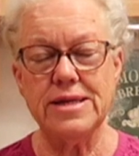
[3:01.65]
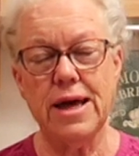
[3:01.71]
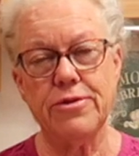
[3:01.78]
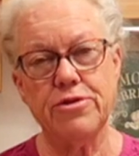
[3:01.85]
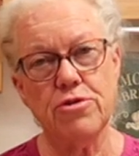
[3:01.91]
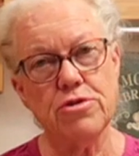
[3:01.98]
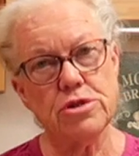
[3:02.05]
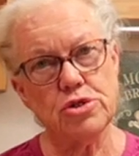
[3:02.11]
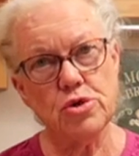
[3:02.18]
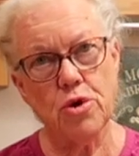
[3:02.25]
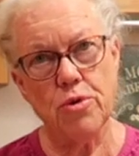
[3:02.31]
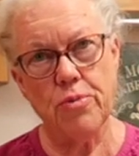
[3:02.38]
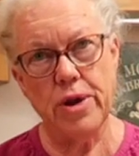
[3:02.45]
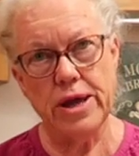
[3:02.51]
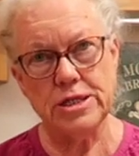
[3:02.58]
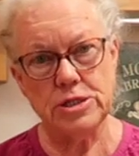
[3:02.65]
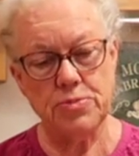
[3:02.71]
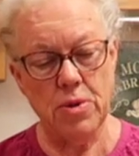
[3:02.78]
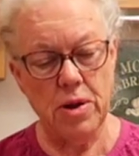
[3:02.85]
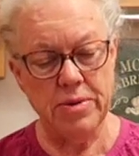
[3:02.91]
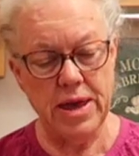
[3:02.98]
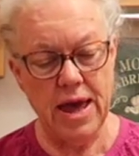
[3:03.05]
out there. The store brands
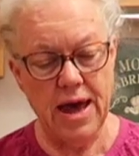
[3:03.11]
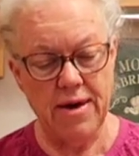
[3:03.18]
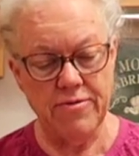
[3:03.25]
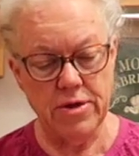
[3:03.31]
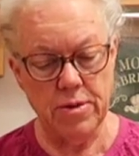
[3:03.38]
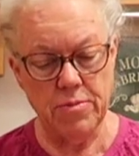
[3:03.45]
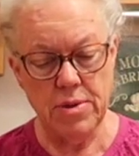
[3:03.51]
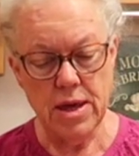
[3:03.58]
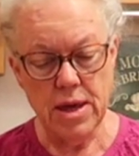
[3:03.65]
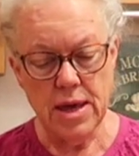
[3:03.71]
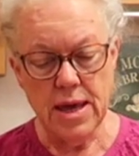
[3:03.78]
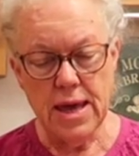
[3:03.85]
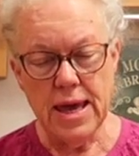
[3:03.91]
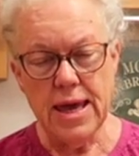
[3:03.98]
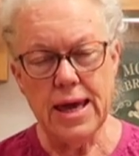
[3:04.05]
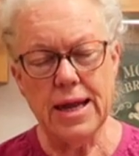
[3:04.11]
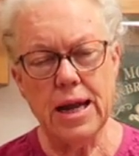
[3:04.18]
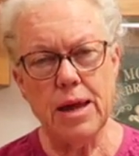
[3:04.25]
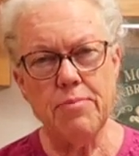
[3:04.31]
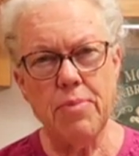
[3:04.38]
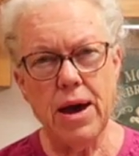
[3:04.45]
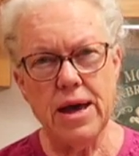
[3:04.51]
probably have them. And
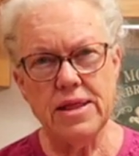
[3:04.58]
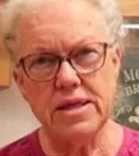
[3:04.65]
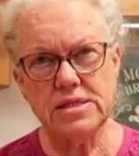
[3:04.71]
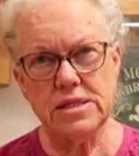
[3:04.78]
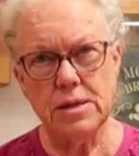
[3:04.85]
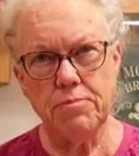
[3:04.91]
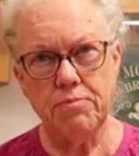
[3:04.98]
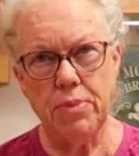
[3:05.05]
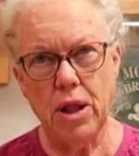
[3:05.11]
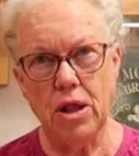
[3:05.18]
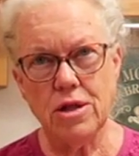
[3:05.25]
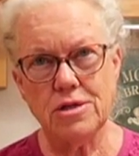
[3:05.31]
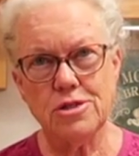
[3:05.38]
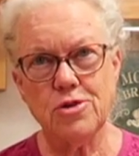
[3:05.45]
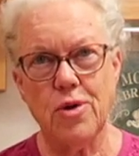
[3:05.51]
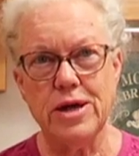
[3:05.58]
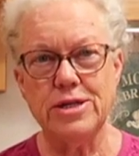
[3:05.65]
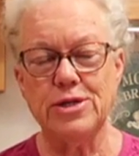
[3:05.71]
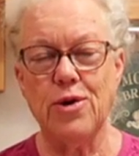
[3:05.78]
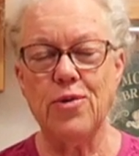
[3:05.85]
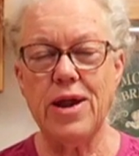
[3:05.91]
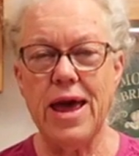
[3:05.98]
I buy this in bulk, so I
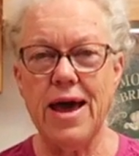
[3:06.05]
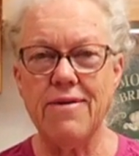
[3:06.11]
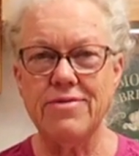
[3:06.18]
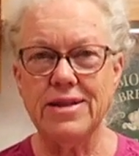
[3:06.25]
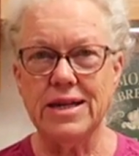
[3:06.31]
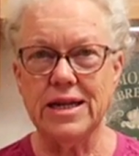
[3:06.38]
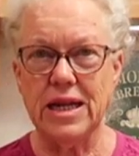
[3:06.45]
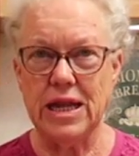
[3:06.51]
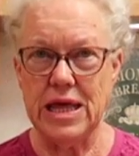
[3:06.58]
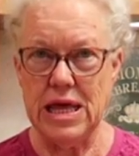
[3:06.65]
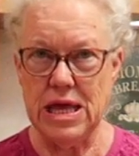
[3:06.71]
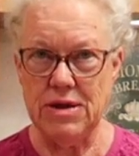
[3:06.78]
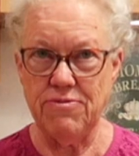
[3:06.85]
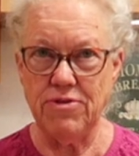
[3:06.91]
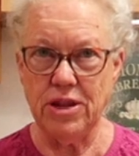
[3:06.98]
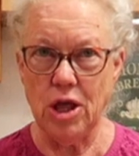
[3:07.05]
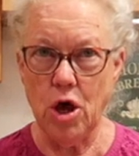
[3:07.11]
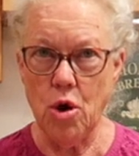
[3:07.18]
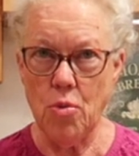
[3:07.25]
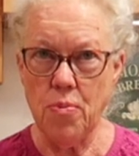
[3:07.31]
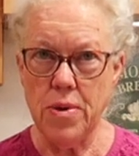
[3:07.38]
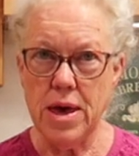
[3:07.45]
don't have the little
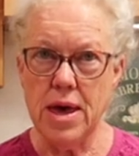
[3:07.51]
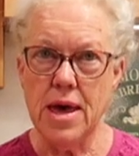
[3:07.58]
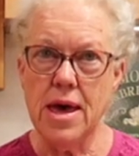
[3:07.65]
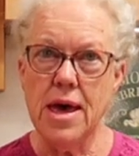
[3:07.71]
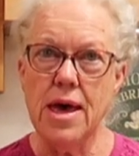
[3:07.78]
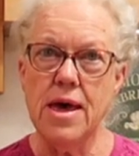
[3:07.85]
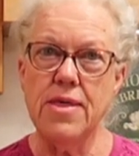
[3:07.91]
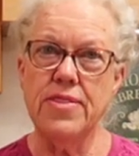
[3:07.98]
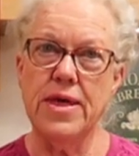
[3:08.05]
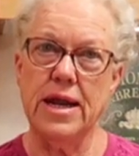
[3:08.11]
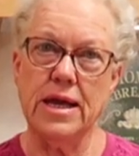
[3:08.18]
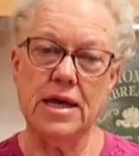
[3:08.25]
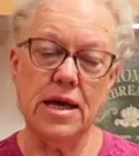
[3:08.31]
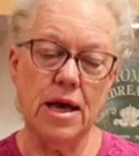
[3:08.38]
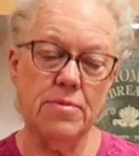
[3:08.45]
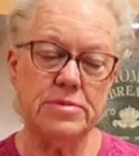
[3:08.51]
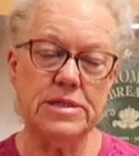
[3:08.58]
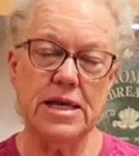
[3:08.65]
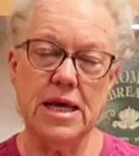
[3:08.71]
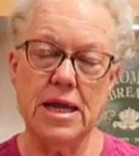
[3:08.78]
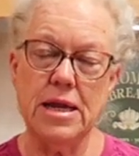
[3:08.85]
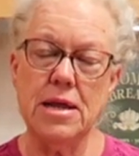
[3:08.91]
envelope that it comes
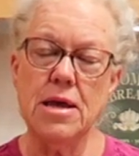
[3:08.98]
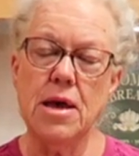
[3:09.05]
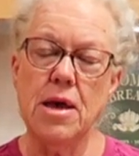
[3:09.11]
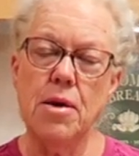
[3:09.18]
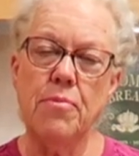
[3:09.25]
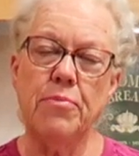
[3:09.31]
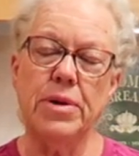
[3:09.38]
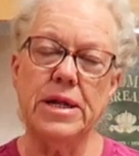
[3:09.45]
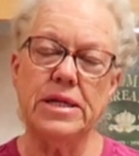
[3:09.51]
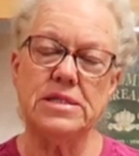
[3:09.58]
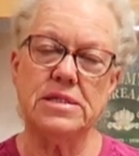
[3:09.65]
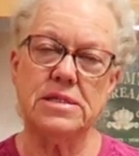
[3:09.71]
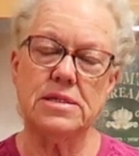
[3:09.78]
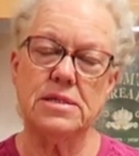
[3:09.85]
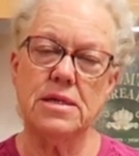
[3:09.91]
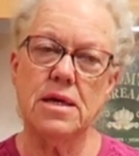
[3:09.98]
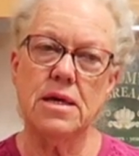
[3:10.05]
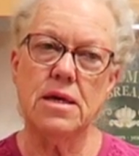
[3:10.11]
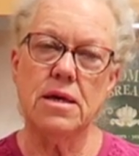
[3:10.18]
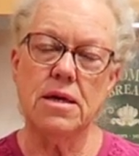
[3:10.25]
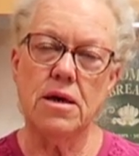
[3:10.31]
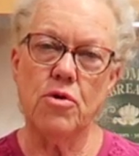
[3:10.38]
in, but it's
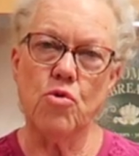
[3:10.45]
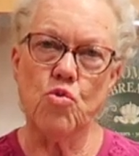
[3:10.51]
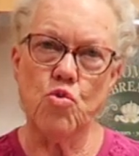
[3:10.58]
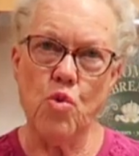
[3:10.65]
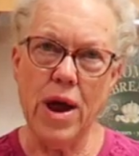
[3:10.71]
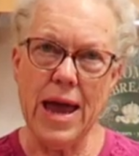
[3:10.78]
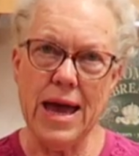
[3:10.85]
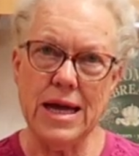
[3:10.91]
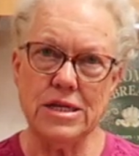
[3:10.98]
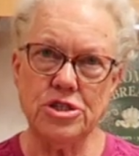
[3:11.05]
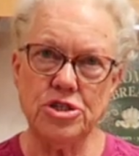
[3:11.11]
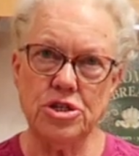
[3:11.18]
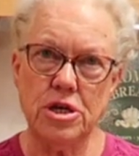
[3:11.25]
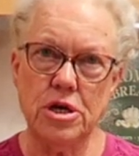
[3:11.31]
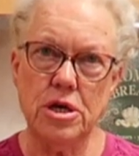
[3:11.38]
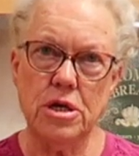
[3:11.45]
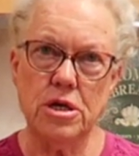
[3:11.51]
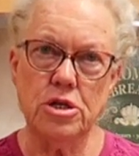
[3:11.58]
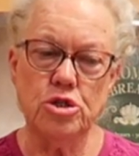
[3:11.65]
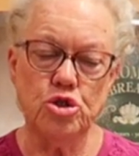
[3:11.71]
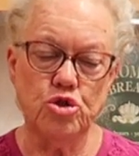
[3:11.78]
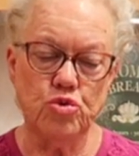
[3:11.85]
ranch
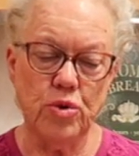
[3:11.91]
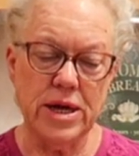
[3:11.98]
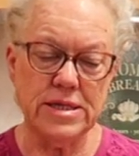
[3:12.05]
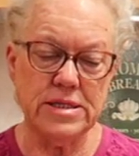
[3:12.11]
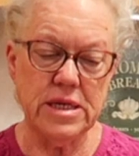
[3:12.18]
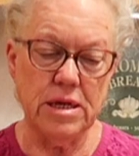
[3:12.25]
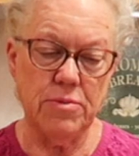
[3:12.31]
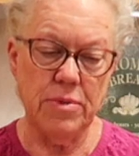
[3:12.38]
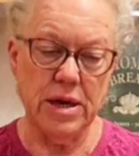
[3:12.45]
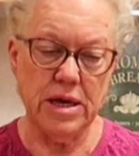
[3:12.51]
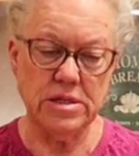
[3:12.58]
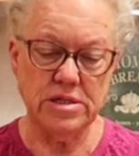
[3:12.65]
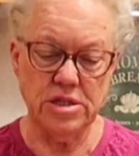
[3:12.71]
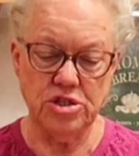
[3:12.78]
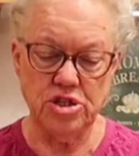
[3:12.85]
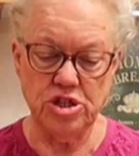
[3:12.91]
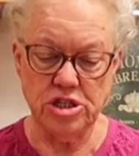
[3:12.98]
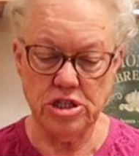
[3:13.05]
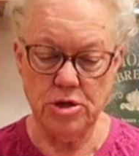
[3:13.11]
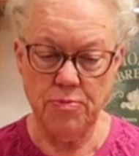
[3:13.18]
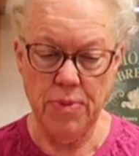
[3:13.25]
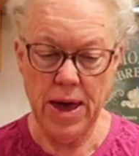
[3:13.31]
dressing mix. It's
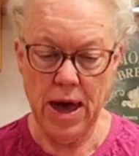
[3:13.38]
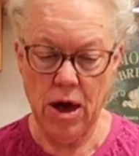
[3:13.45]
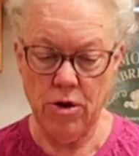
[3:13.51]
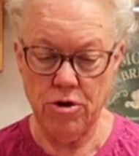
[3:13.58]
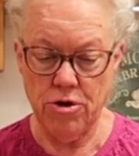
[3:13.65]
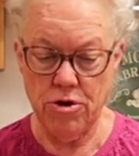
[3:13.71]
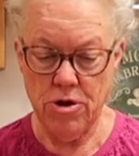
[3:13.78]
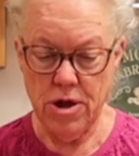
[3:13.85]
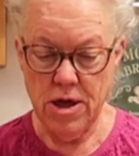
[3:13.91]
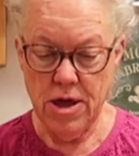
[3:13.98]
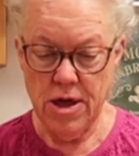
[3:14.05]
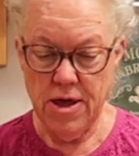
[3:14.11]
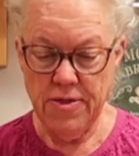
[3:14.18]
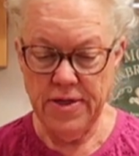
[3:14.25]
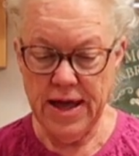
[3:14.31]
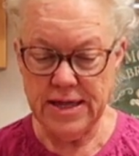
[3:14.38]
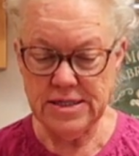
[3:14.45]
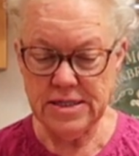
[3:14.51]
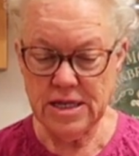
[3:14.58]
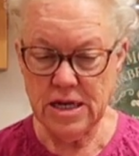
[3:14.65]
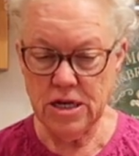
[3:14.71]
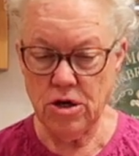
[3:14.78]
just the powder.
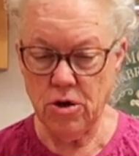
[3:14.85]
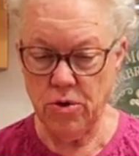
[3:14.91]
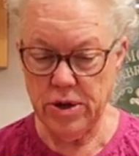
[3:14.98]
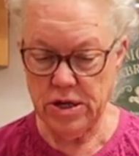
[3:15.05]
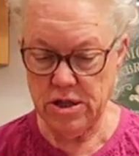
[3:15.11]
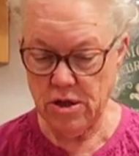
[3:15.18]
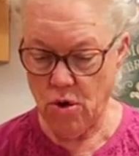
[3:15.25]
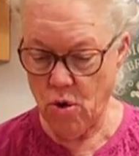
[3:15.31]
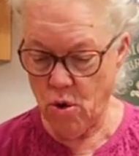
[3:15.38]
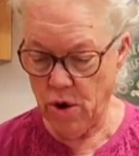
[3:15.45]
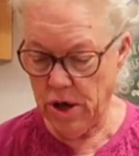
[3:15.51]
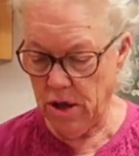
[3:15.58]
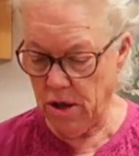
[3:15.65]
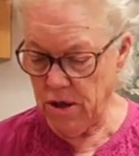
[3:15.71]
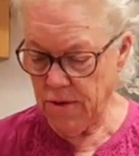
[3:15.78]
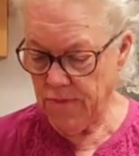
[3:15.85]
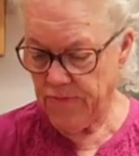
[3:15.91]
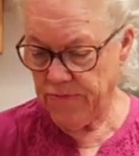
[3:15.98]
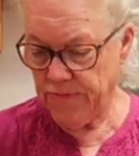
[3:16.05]
That's going to go into the oil.